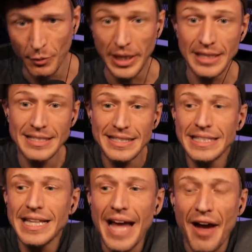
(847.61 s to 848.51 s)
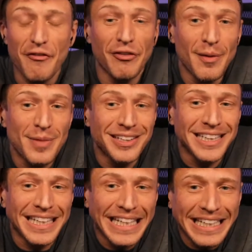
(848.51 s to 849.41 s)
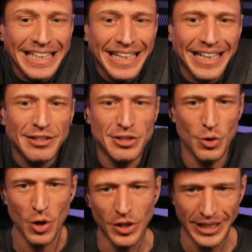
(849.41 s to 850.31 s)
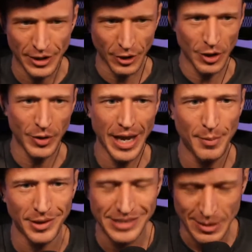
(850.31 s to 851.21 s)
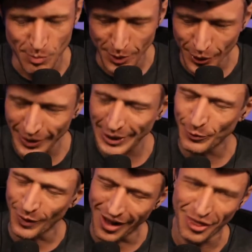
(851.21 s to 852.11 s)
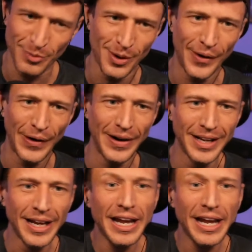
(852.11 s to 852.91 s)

We can see that from the leading so-called anarcho-capitalist, Murray Rothbard.